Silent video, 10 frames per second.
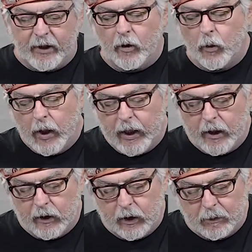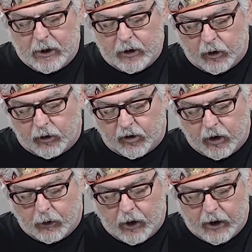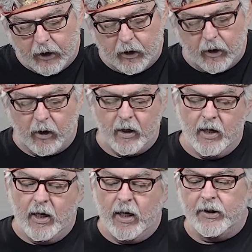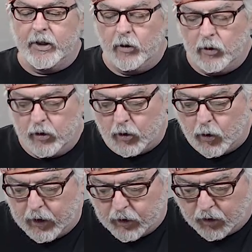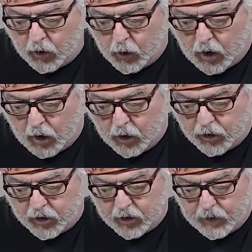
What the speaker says: away a little bit. You can see it right here, and they don't look quite so harsh.